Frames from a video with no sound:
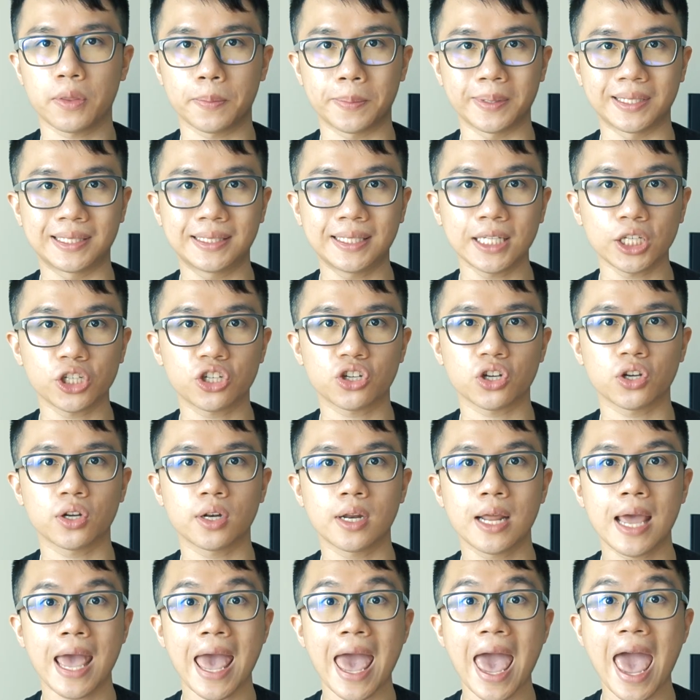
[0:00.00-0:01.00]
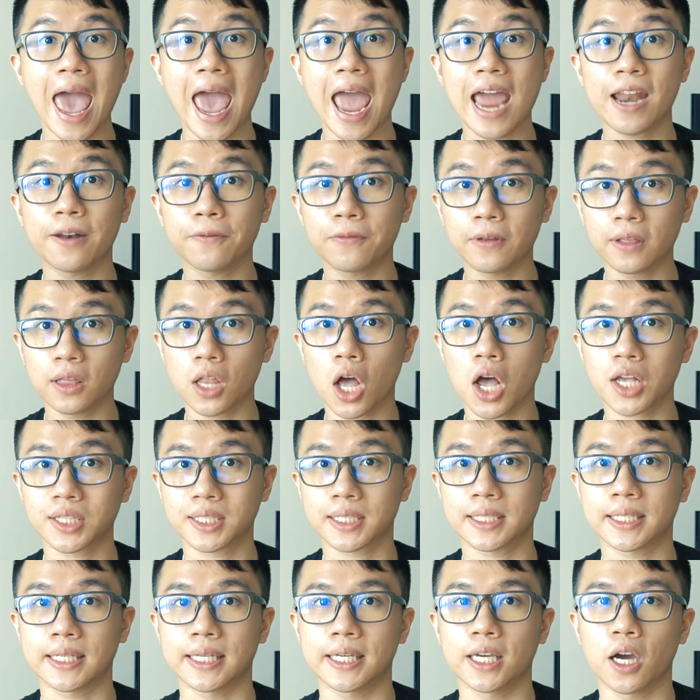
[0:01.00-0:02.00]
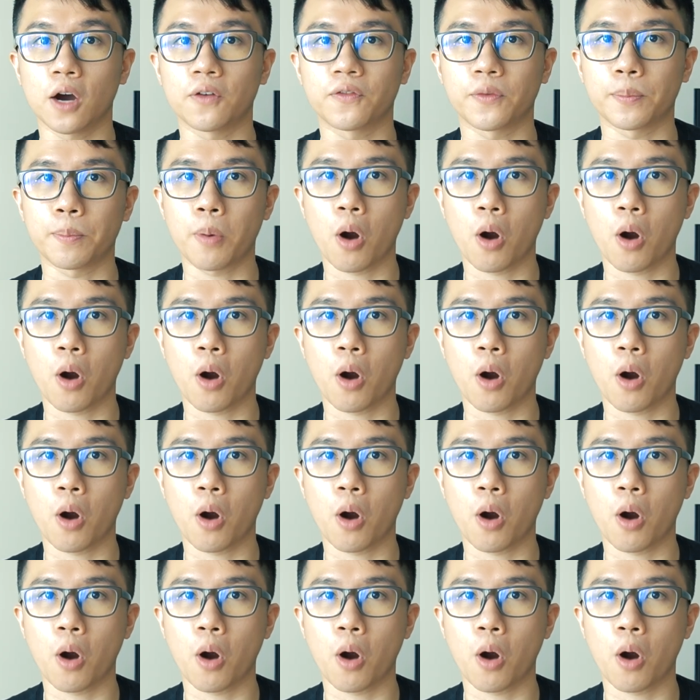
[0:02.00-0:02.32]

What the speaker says: the position and velocity of a